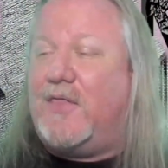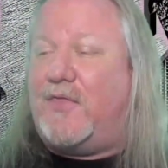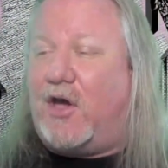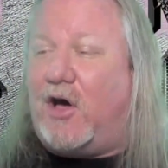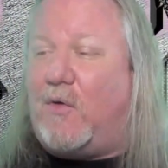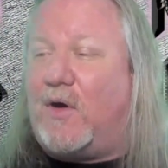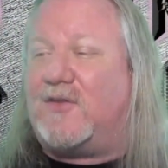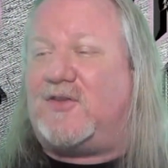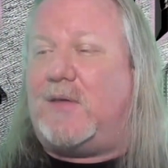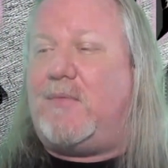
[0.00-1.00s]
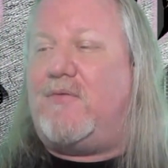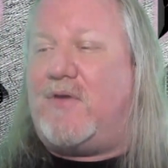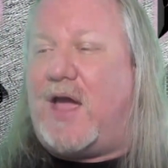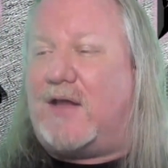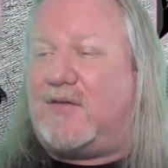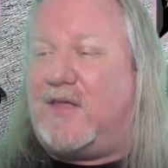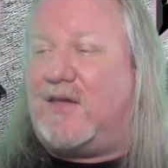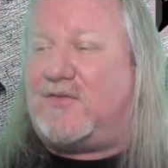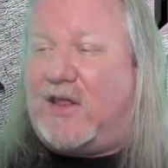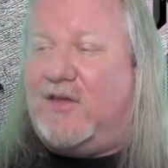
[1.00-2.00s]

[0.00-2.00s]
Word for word: They all want to see me react to this.